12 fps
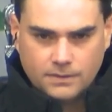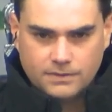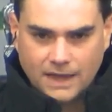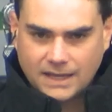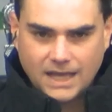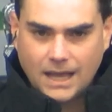
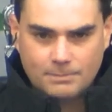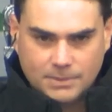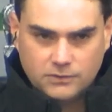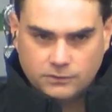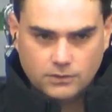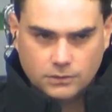That can't
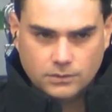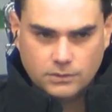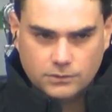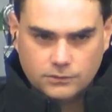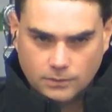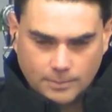be
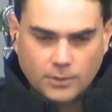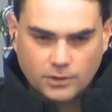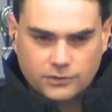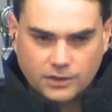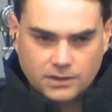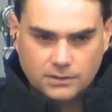due to
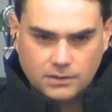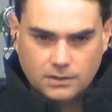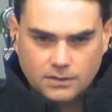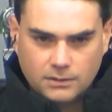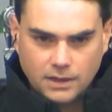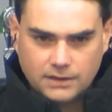abortion,
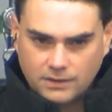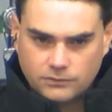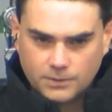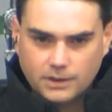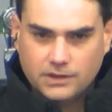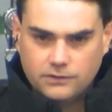right?
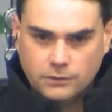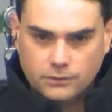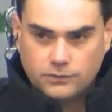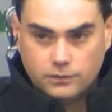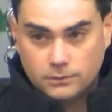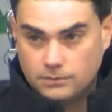That's really
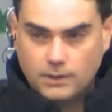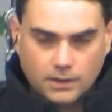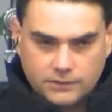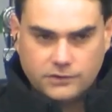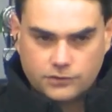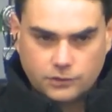due to
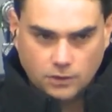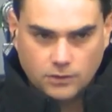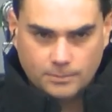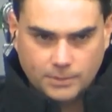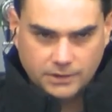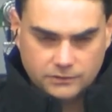
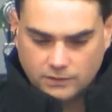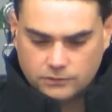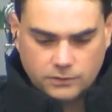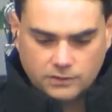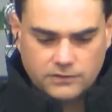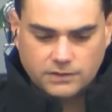additional policing,
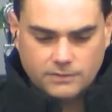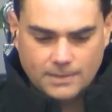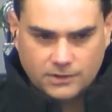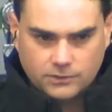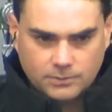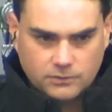so it doesn't even
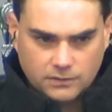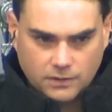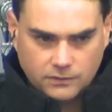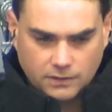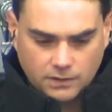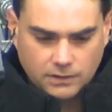match up
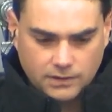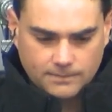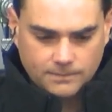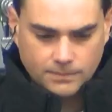statistically.